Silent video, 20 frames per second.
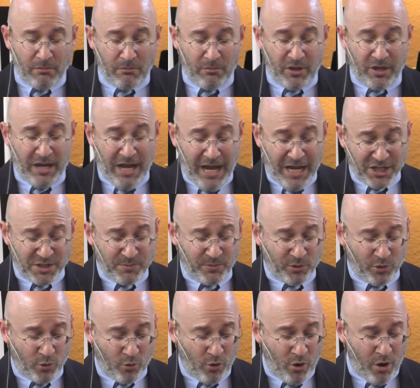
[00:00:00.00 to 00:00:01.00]
the
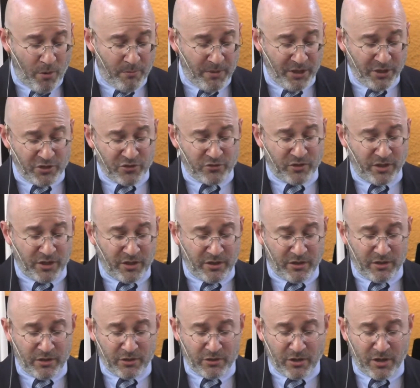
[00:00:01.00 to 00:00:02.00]
gospel or our ministry
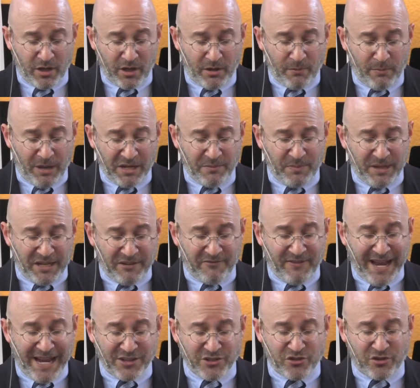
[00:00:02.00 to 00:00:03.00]
might be
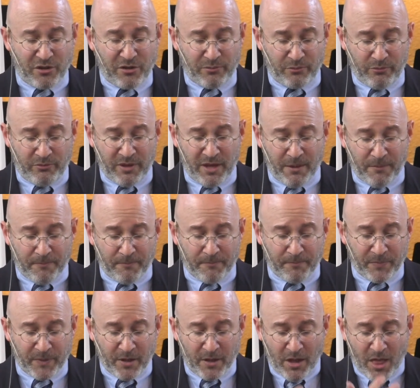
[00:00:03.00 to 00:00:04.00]
advanced through them.
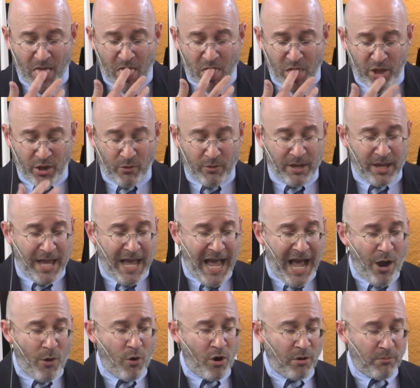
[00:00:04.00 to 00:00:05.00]

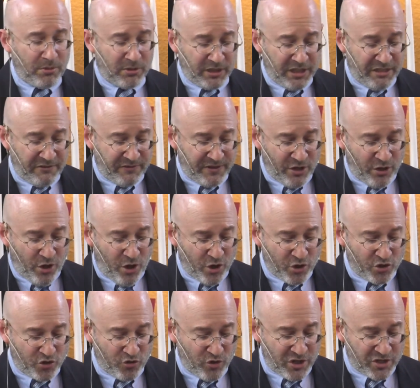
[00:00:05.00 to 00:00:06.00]
How our belief and
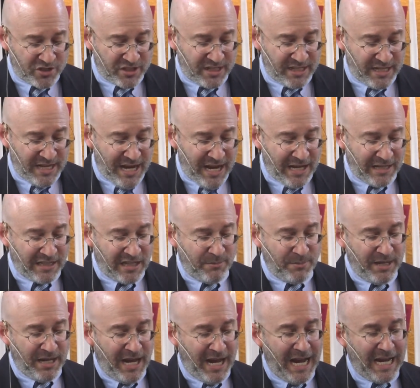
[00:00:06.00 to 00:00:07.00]
our trust in God can
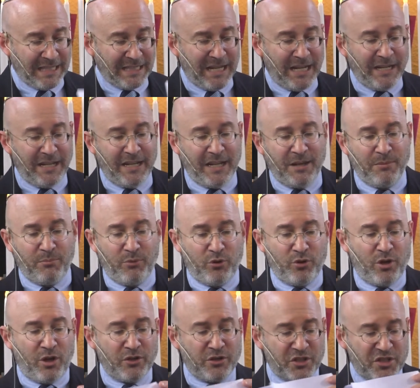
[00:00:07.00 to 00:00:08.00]
be highlighted and
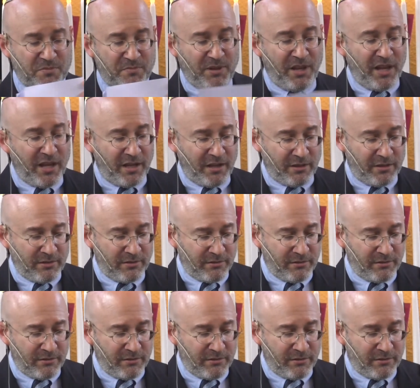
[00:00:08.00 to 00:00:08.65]
put on display.